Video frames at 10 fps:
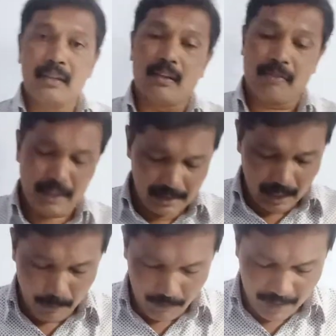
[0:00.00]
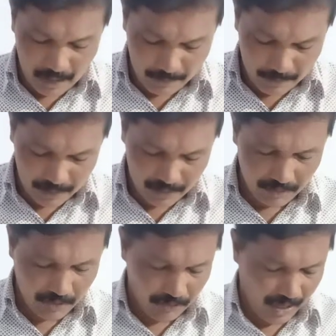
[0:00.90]
The first type of adaptation
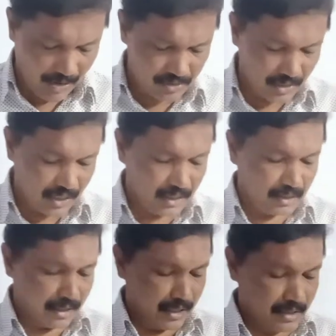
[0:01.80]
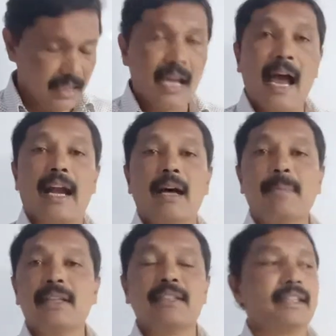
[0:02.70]
which we have studied is
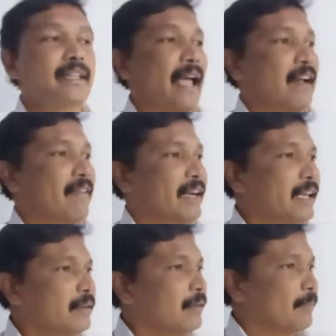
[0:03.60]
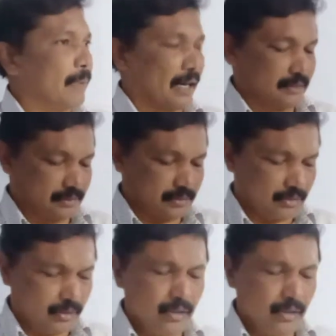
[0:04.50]
adaptation in aquatic plants.